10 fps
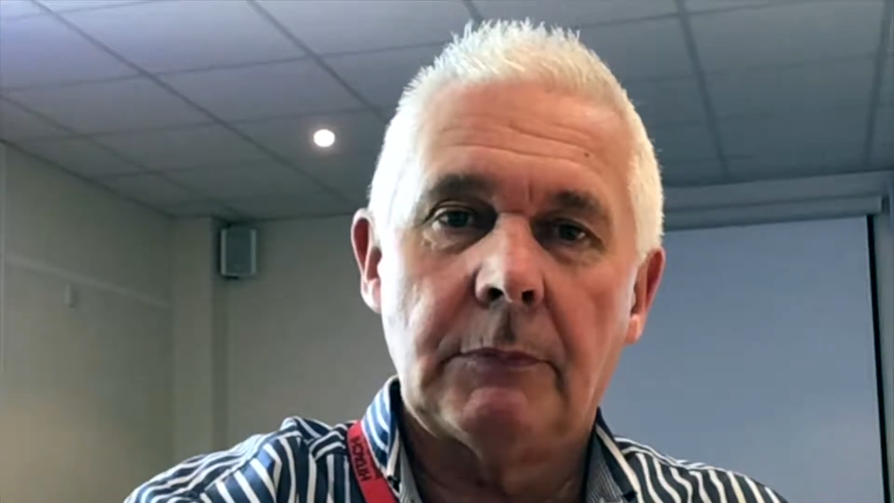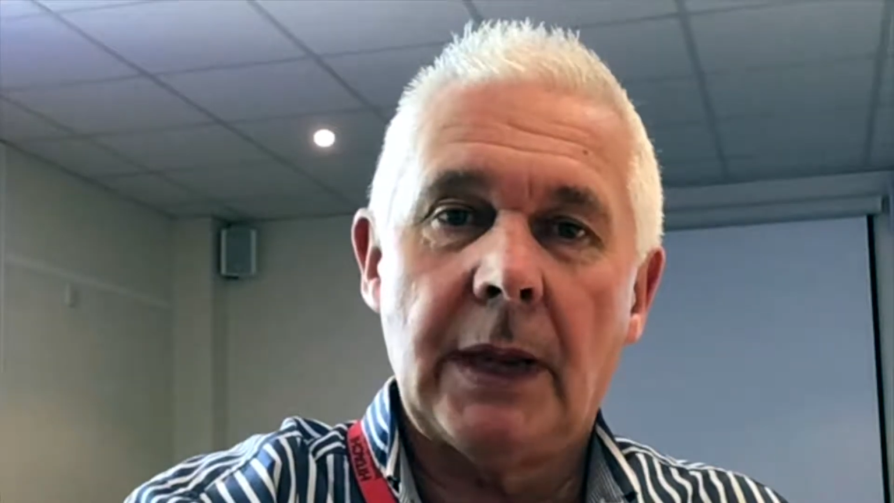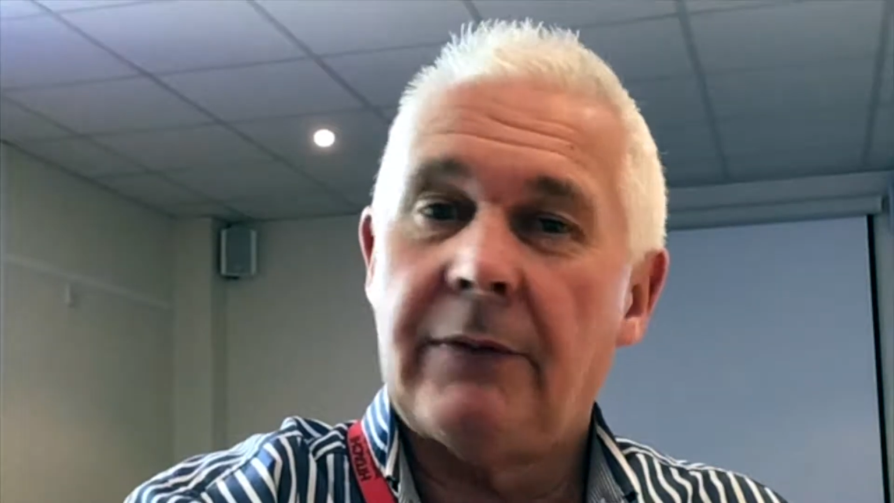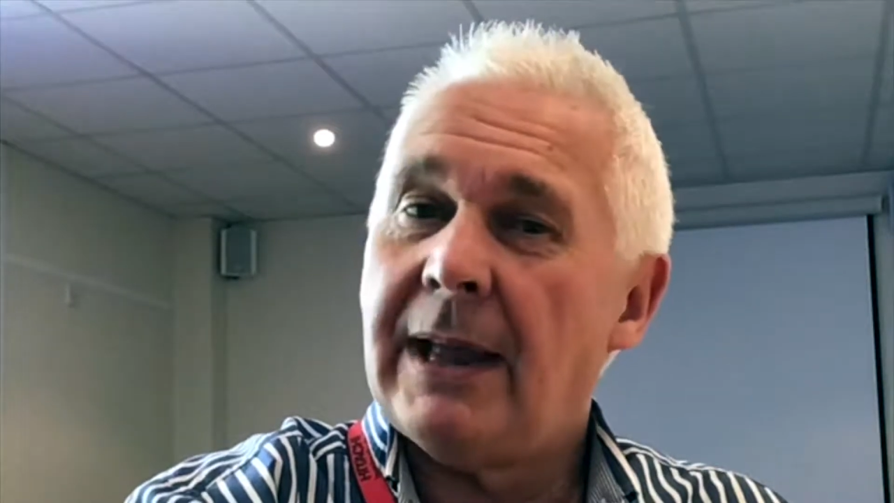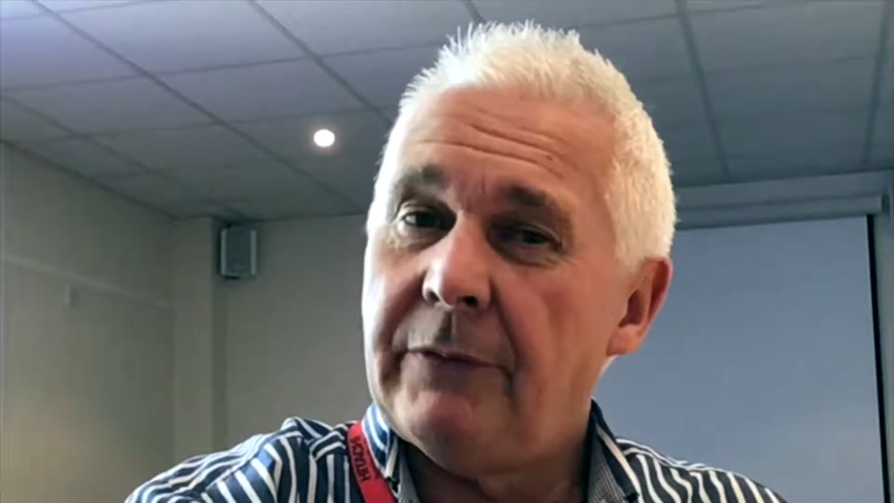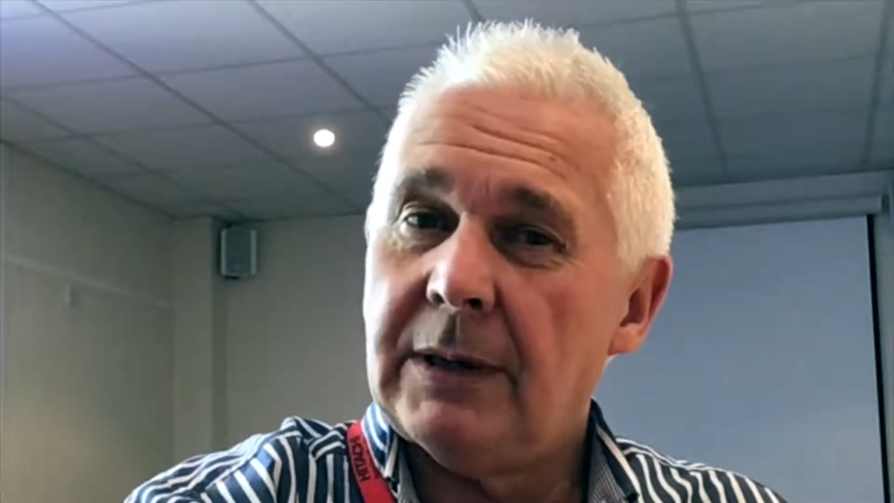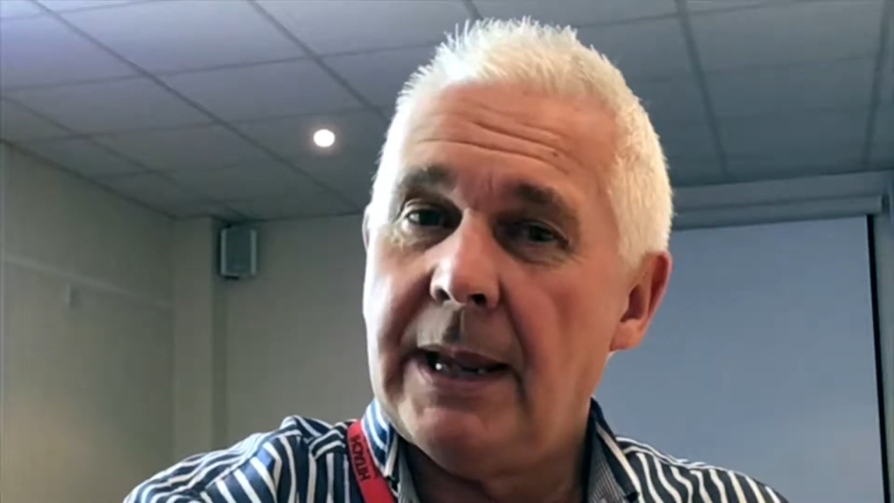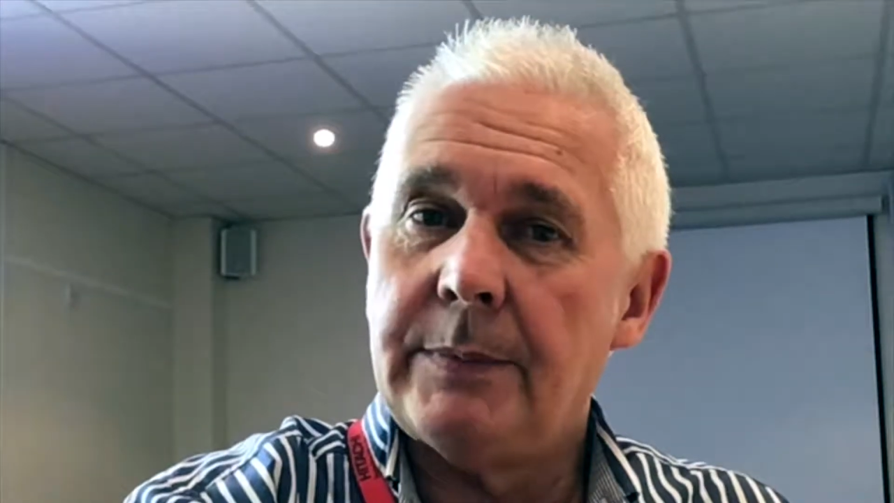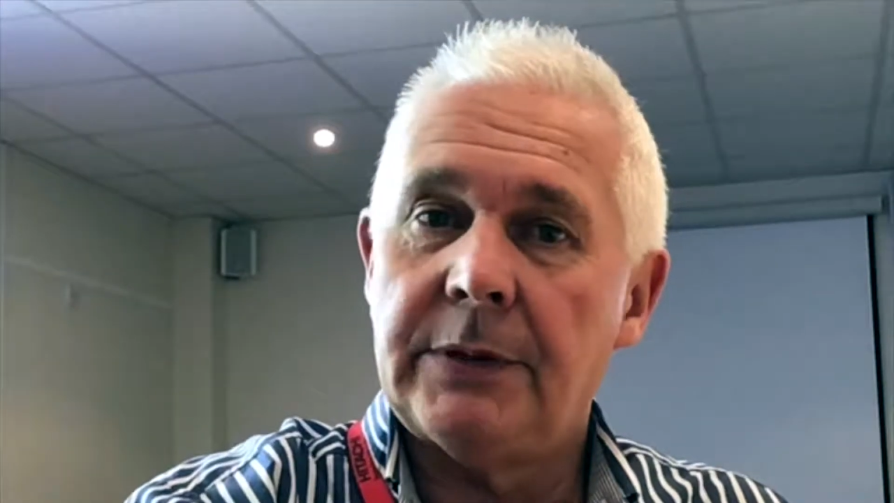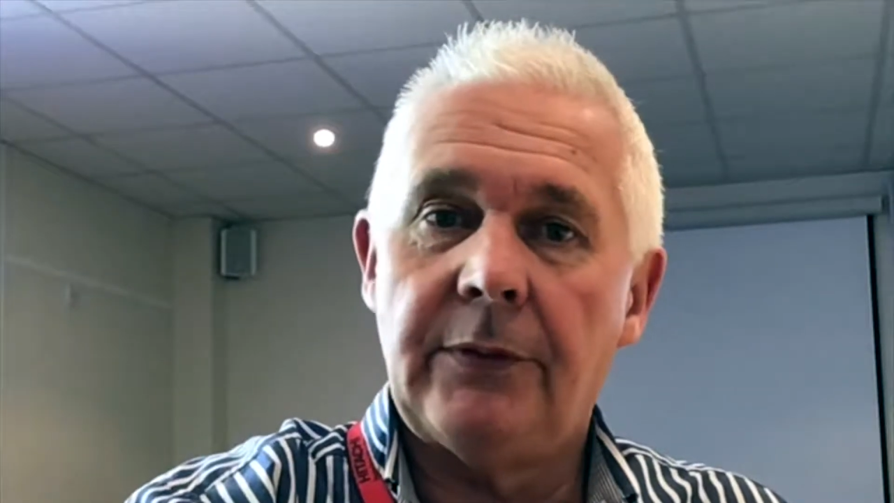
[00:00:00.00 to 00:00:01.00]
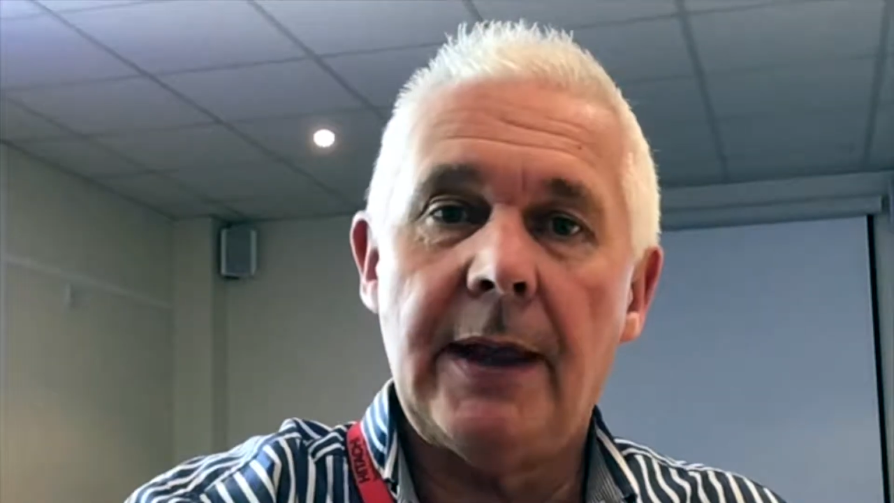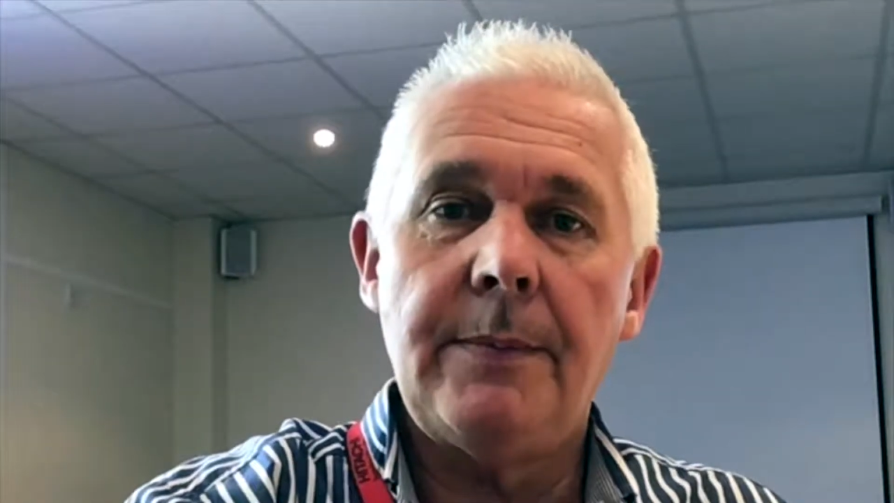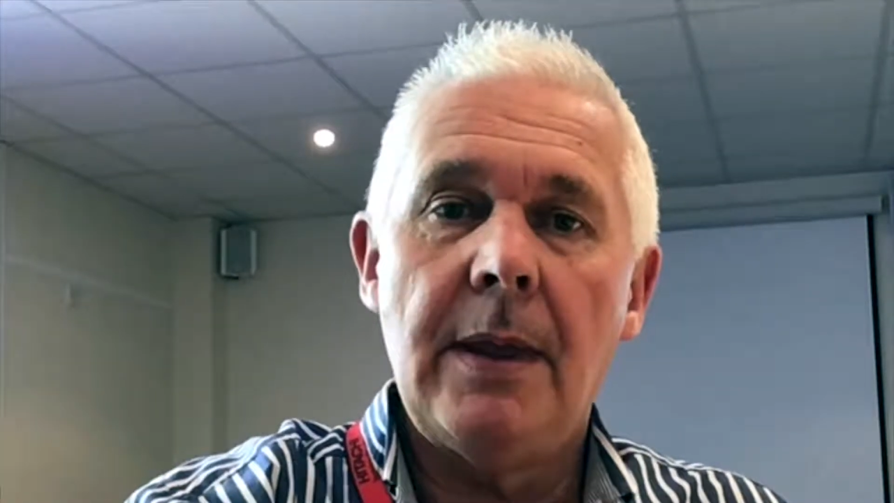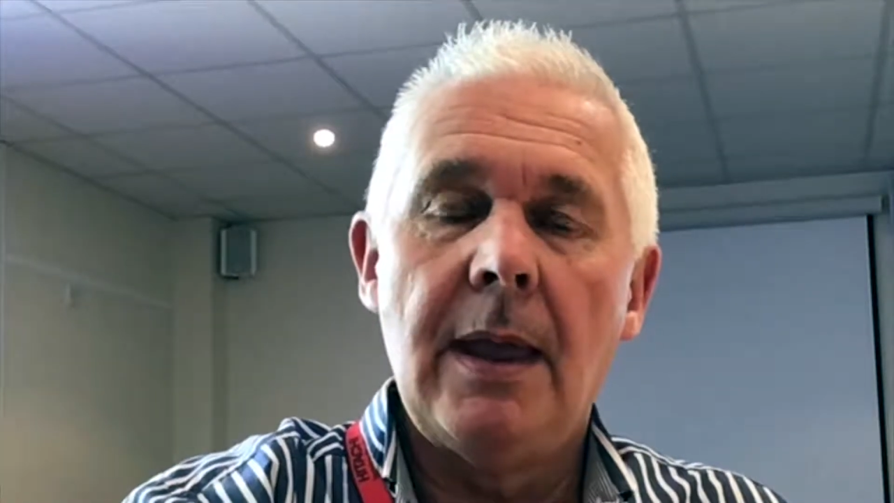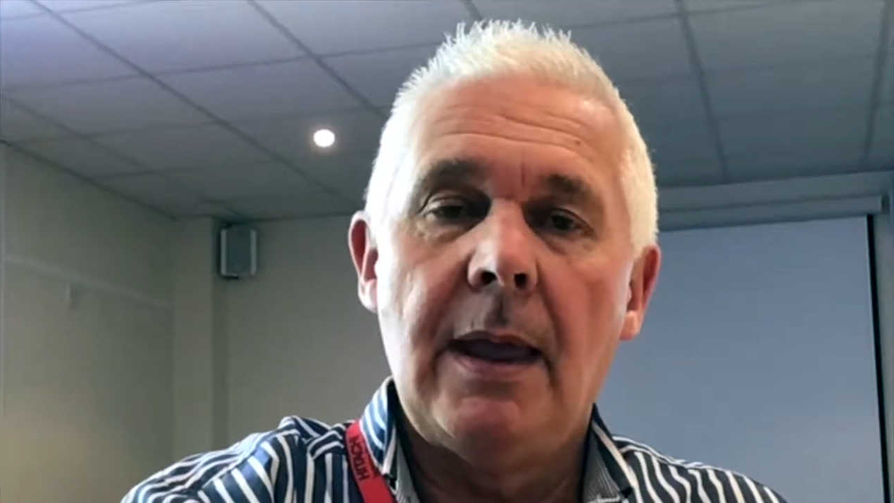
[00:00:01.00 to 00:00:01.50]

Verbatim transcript: If I have a claim to fame,